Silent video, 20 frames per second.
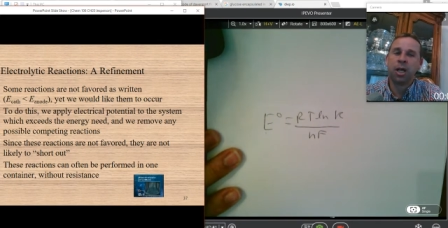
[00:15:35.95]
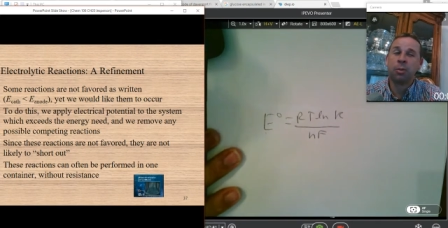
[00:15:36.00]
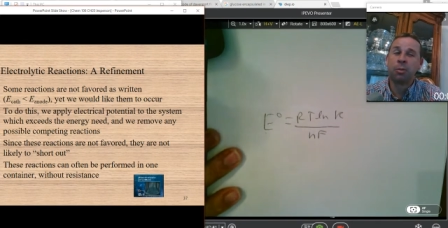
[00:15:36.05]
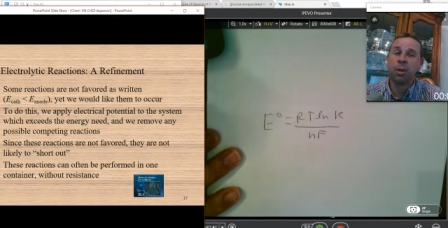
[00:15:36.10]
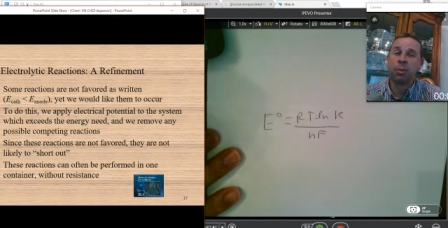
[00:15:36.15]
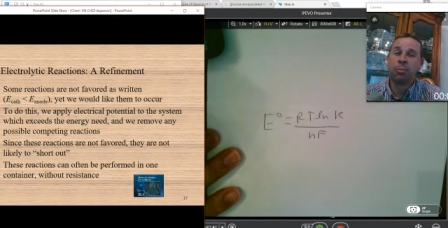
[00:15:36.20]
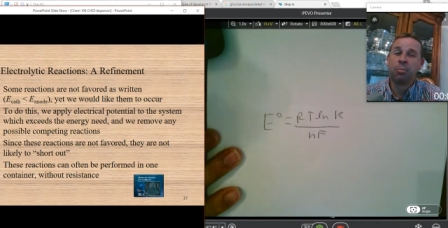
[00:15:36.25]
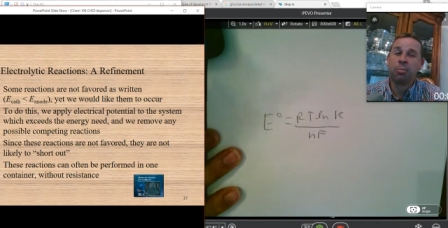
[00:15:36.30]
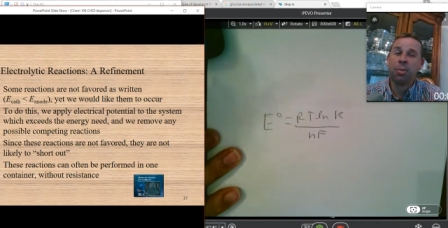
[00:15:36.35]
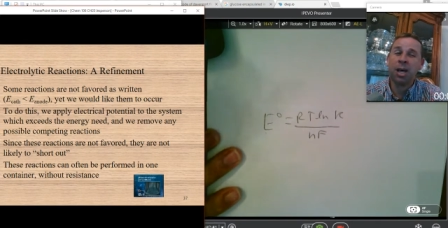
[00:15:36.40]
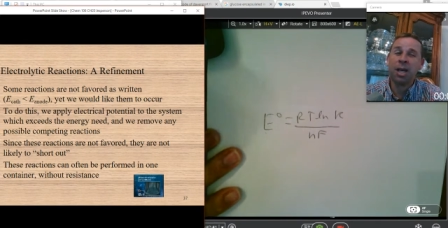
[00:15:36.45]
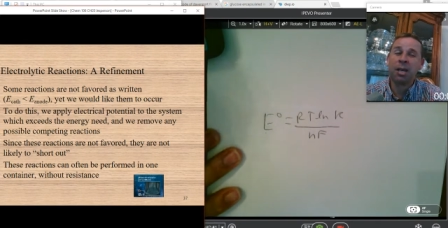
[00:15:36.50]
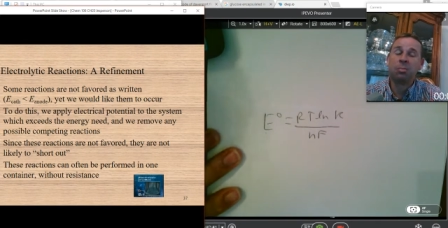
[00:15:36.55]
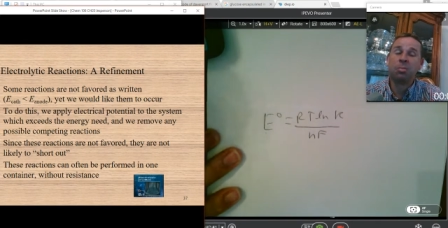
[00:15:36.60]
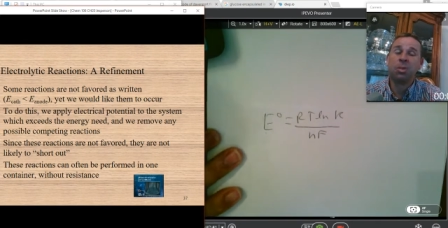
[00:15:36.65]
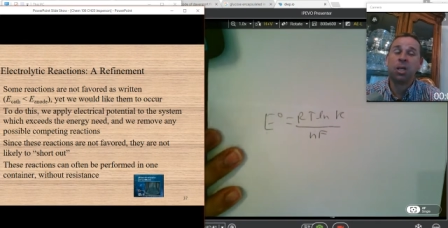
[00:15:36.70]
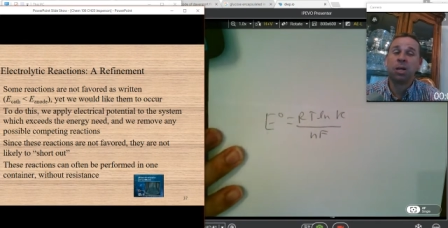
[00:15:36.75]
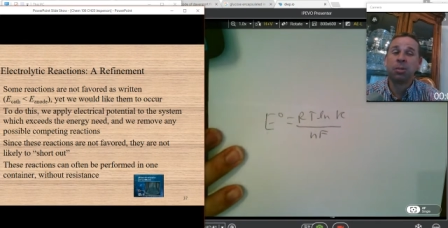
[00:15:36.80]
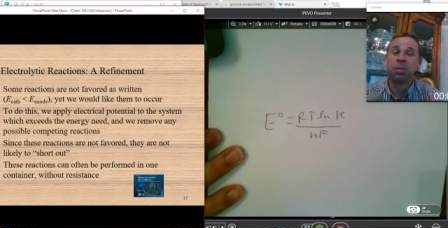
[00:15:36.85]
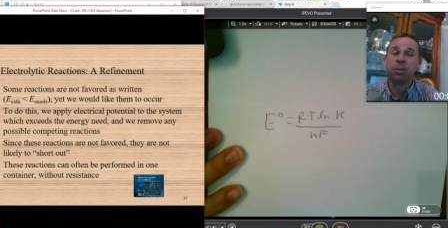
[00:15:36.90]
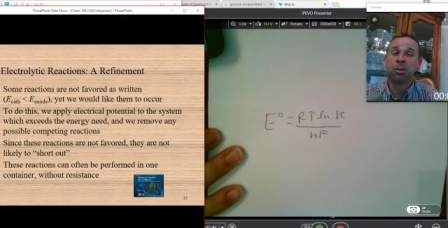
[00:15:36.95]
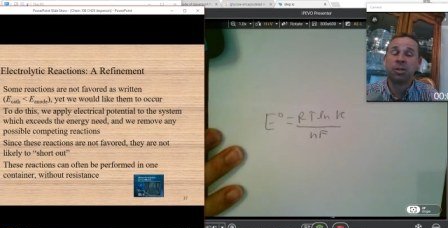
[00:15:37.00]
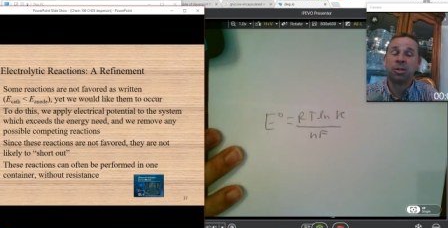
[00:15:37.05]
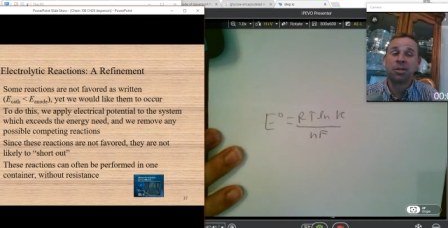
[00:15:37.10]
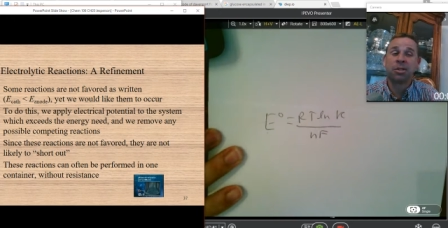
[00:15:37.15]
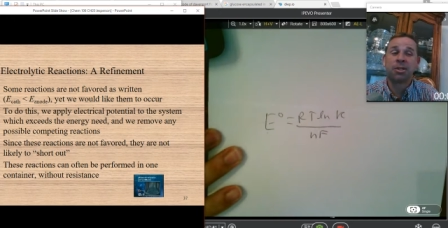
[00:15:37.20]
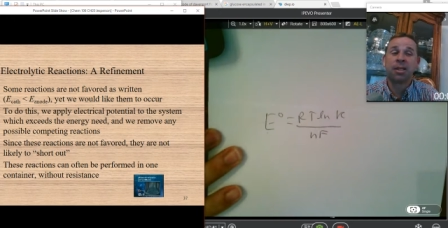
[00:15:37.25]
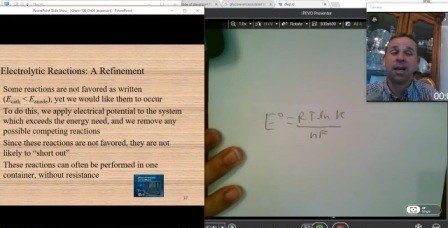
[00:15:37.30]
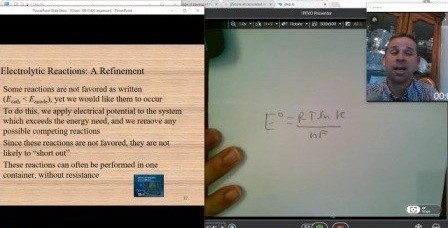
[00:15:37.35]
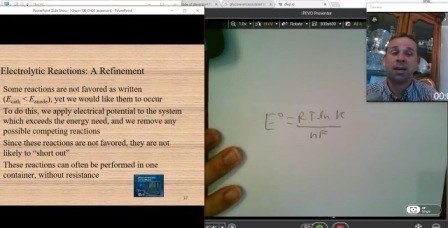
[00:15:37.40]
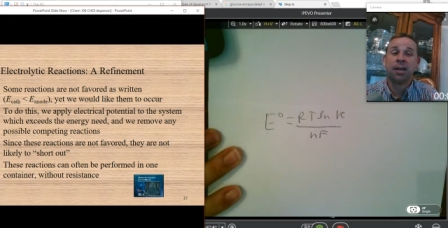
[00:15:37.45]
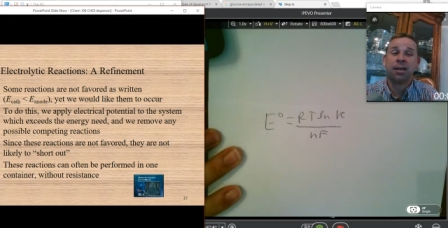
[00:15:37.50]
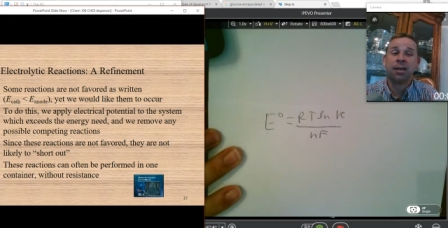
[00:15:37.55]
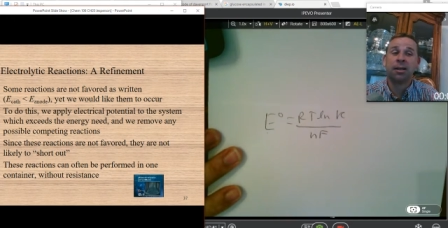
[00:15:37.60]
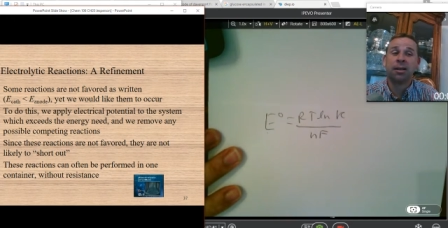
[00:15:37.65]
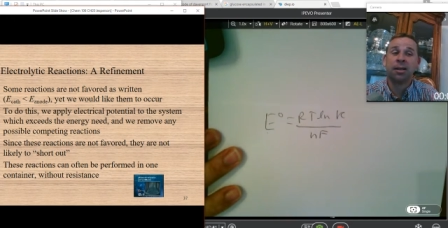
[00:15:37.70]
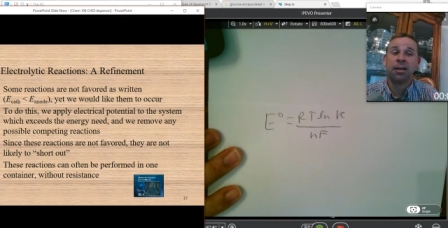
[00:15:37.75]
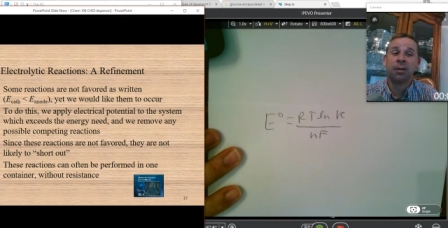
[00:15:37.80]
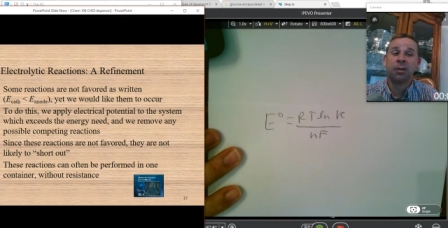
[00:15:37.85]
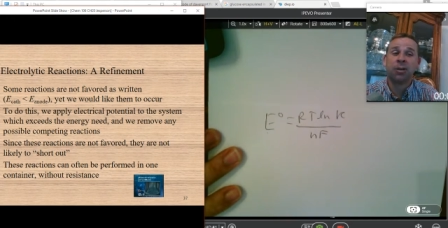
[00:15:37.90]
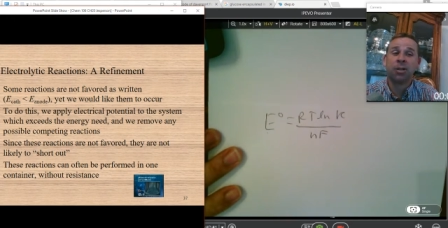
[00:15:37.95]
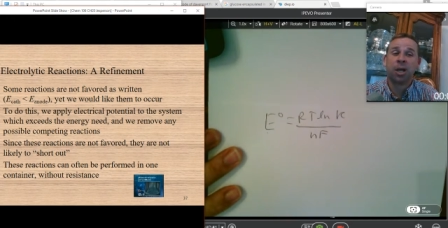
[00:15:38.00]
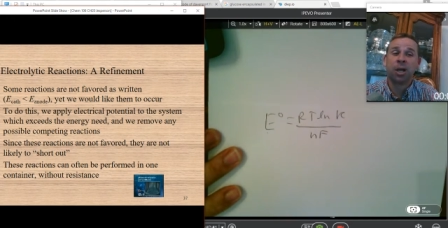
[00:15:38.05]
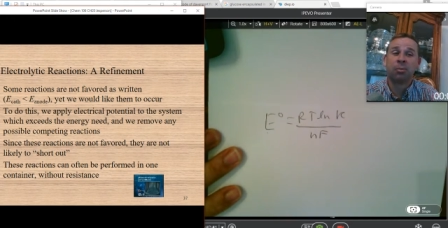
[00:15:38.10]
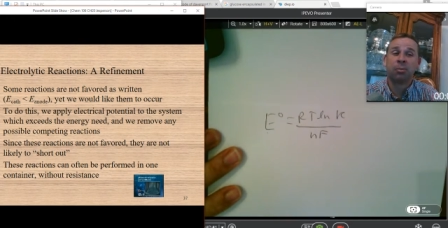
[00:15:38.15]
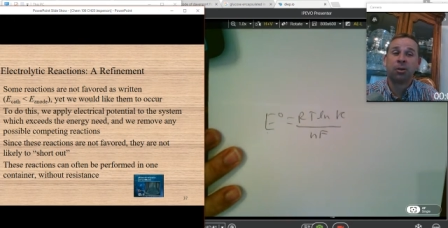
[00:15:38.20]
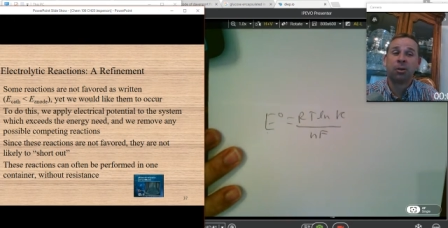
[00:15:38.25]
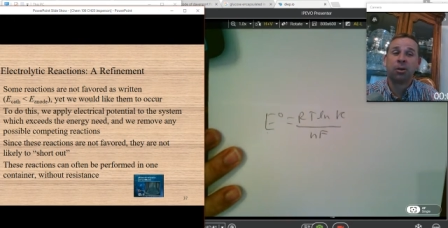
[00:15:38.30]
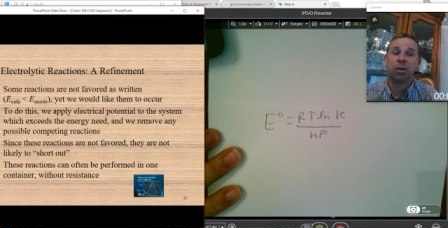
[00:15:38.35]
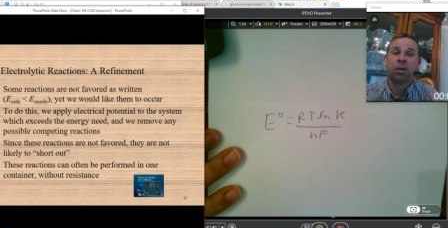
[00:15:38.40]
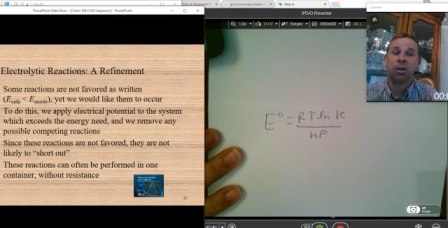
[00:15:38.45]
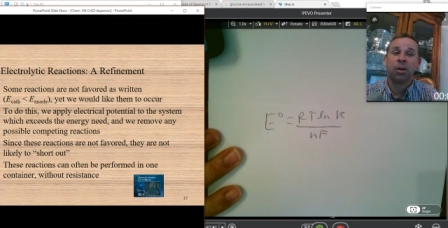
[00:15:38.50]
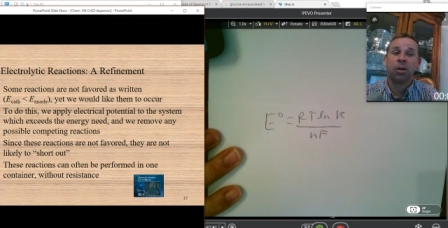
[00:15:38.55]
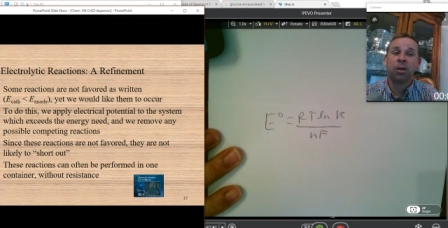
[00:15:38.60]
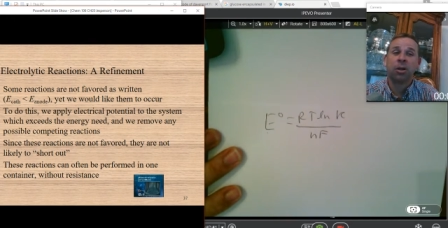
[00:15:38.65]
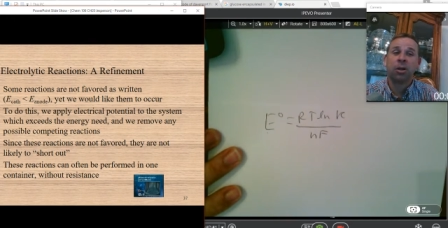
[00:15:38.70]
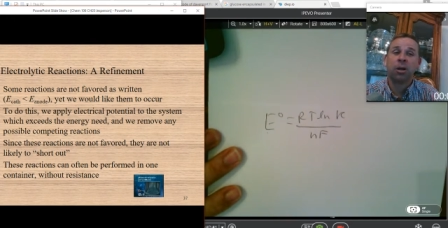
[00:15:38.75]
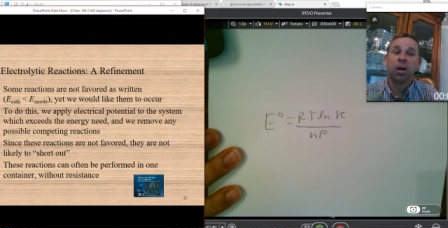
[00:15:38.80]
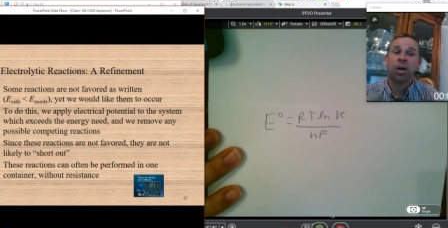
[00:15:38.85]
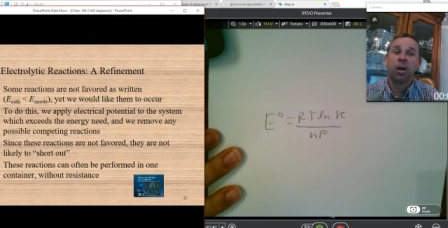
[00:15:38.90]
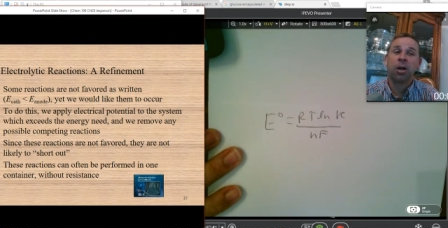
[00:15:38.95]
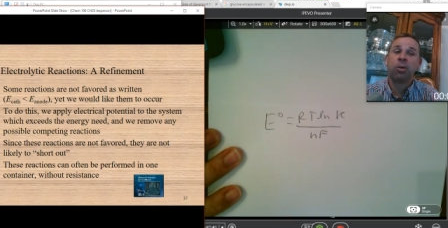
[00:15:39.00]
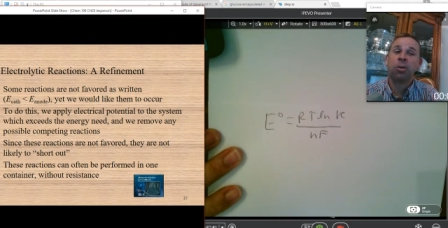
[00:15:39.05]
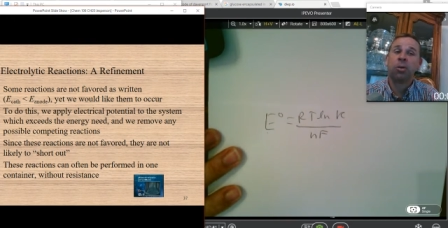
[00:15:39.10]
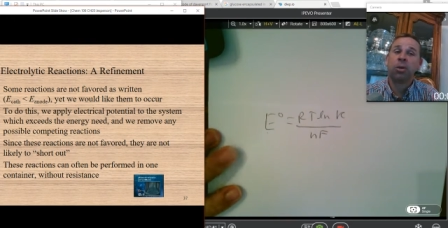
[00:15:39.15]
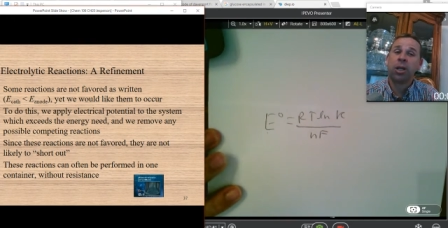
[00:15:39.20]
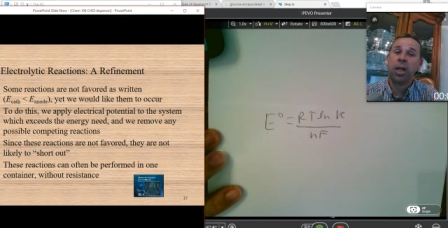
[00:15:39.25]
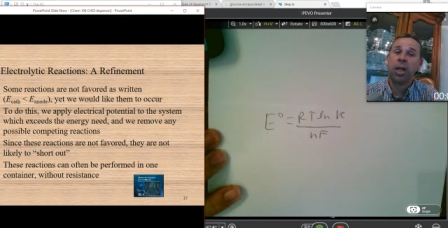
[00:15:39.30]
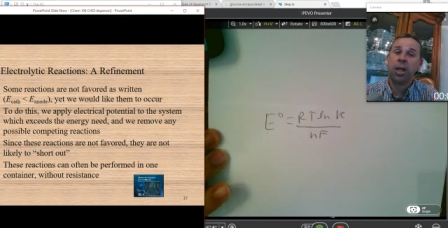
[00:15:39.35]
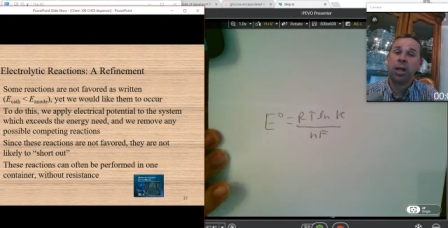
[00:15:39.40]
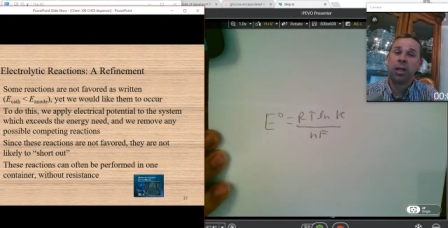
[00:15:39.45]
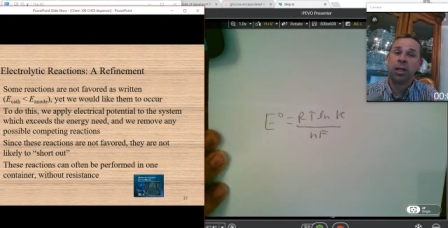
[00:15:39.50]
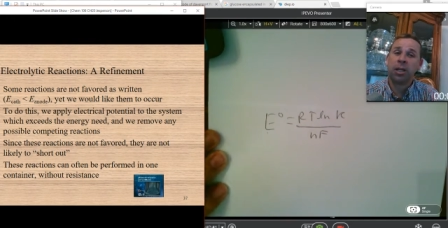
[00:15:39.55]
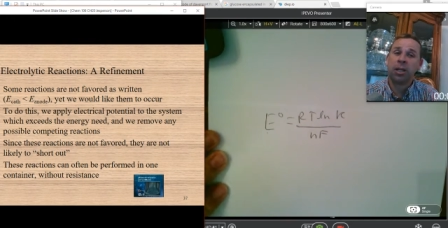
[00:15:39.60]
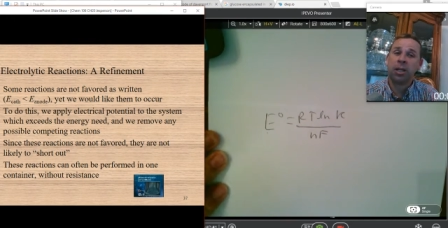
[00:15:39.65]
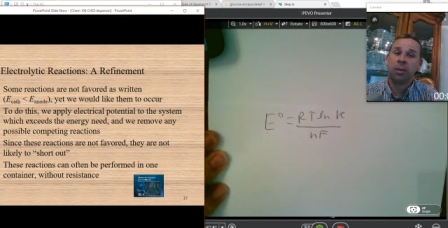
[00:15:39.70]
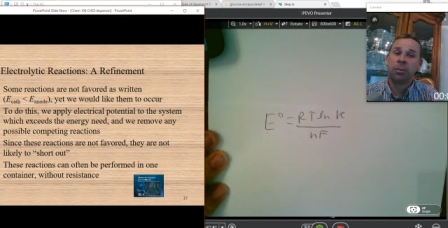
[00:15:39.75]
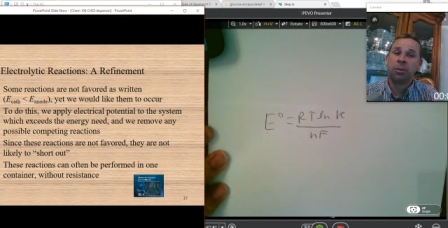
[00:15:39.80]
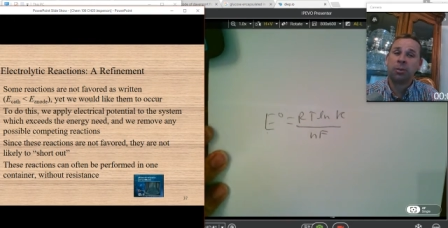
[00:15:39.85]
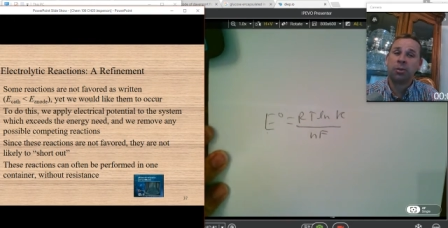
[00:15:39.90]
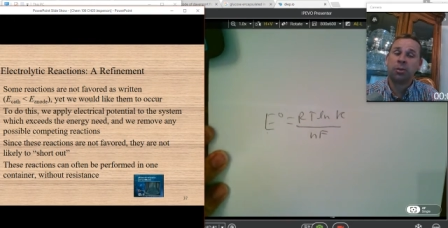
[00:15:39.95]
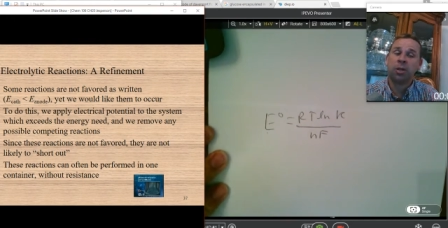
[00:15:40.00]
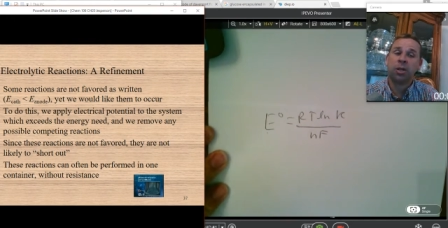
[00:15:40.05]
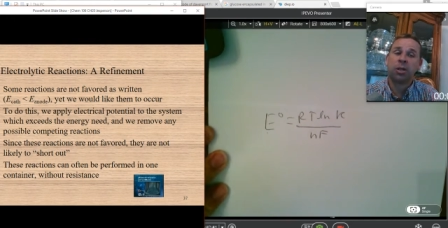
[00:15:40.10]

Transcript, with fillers: and we might be able to slide in another chapter on organic chemistry.